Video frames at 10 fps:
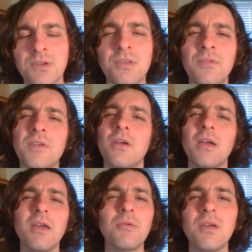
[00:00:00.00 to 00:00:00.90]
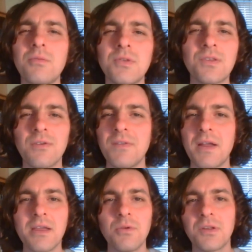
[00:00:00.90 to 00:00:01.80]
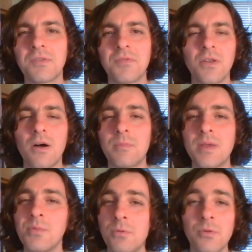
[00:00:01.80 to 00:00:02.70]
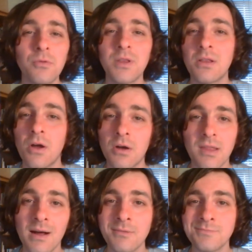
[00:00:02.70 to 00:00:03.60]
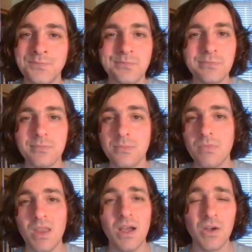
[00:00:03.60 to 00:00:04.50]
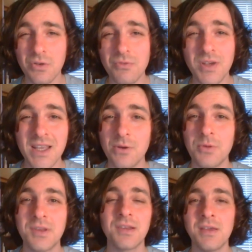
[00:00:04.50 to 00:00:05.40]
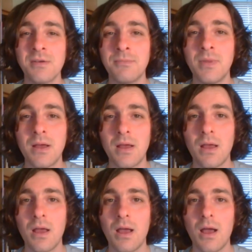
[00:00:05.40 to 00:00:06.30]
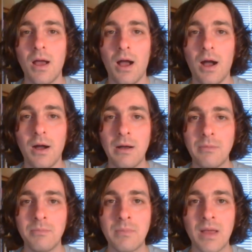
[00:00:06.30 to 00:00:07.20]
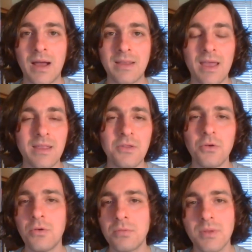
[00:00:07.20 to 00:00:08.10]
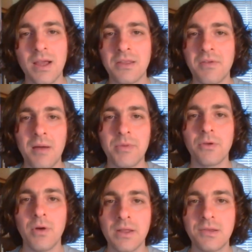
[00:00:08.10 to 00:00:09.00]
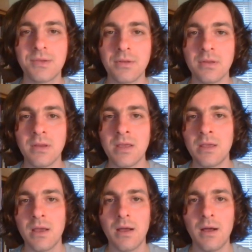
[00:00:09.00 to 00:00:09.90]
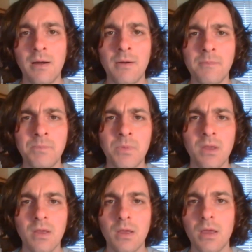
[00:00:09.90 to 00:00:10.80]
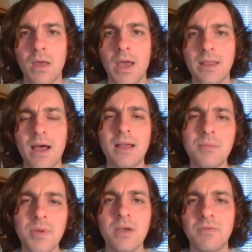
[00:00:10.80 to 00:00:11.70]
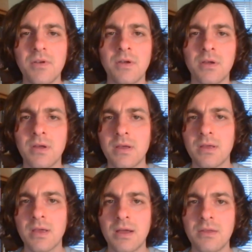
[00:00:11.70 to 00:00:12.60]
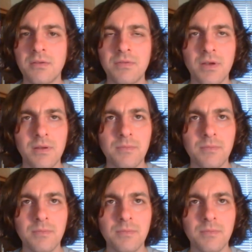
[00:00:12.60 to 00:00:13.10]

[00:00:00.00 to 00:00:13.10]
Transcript: tough. You know, it was tough, like it was for a lot of people. We were in a lockdown. I couldn't really go and see him, and it all kind of happened quite suddenly. And I had a bit of a kind of